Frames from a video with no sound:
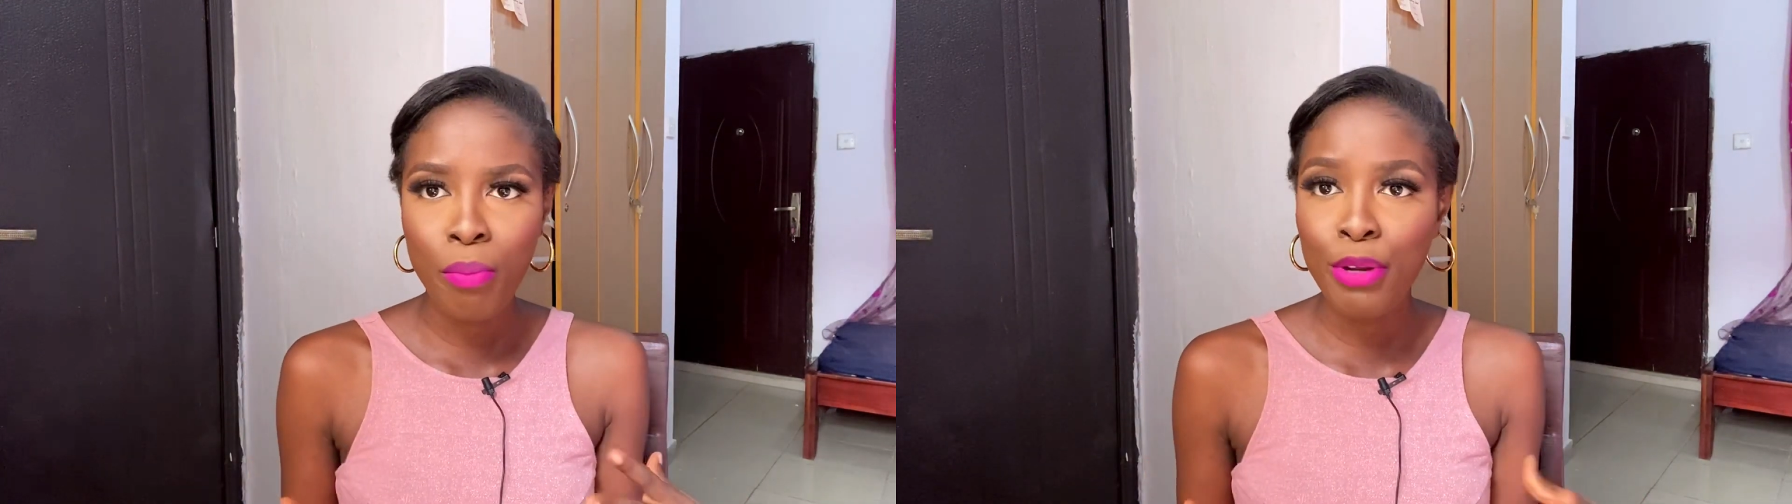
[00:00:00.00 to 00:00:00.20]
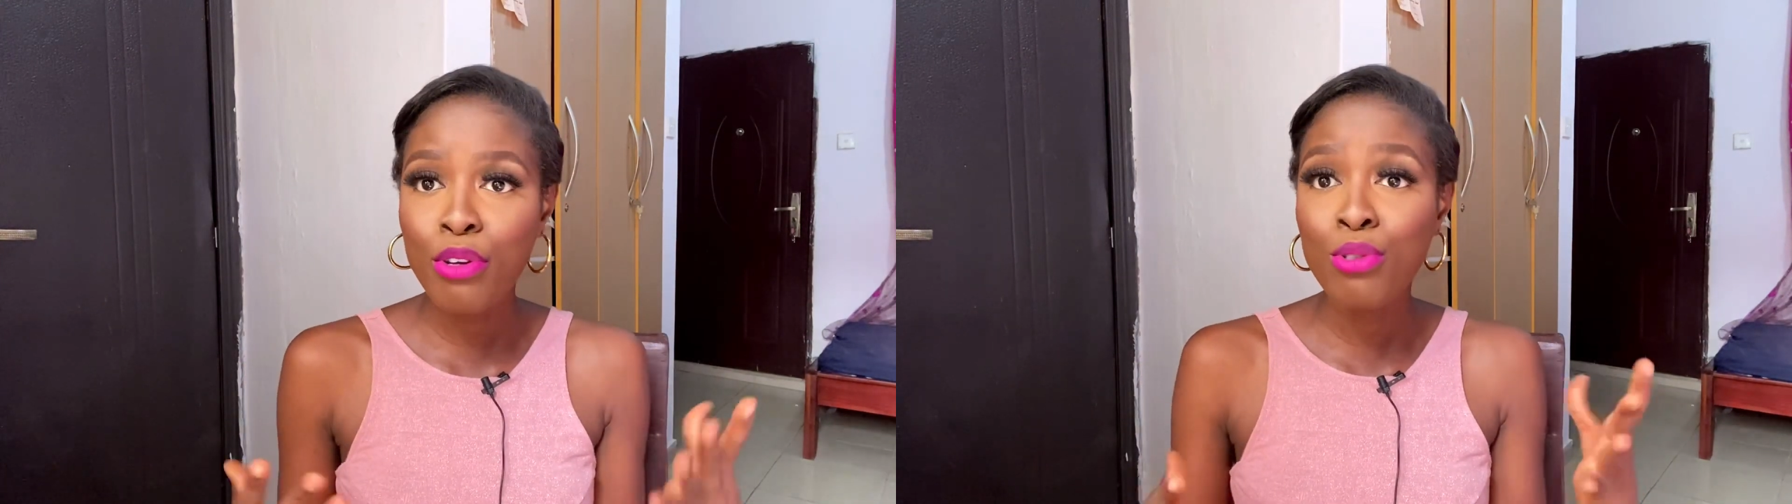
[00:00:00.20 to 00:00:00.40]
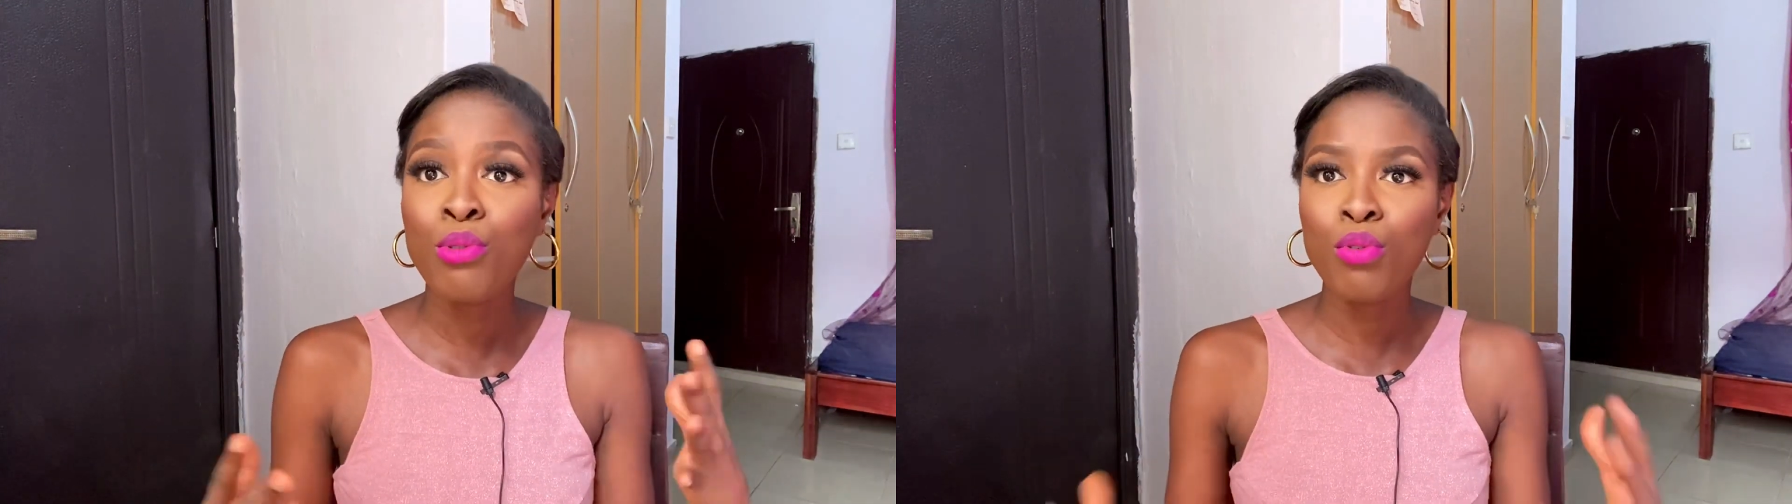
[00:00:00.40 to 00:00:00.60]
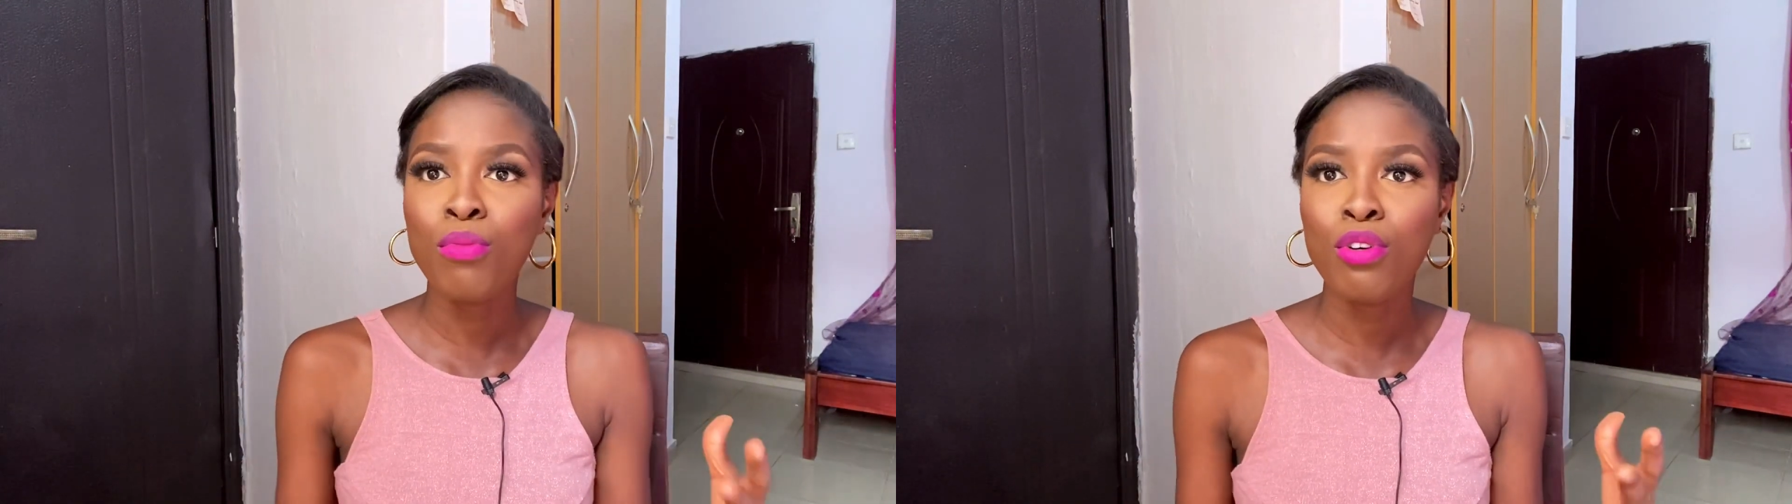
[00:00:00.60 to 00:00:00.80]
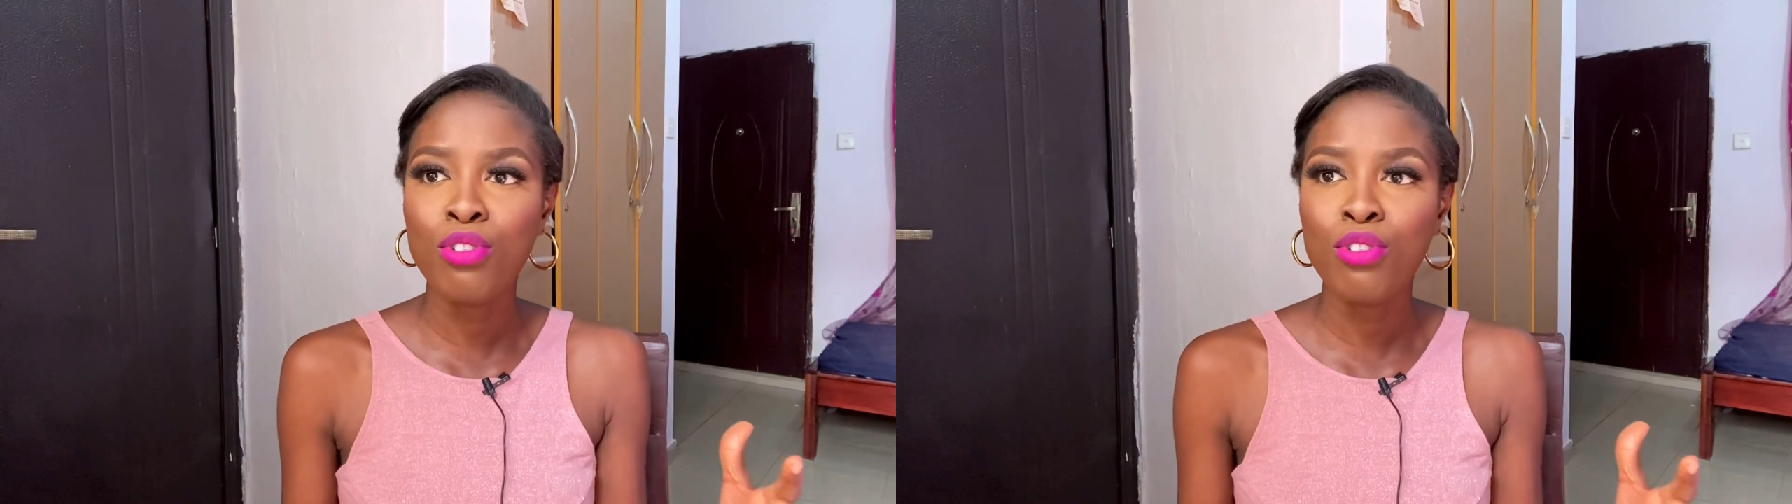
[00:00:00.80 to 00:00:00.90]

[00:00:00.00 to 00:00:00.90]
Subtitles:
but don't use too much.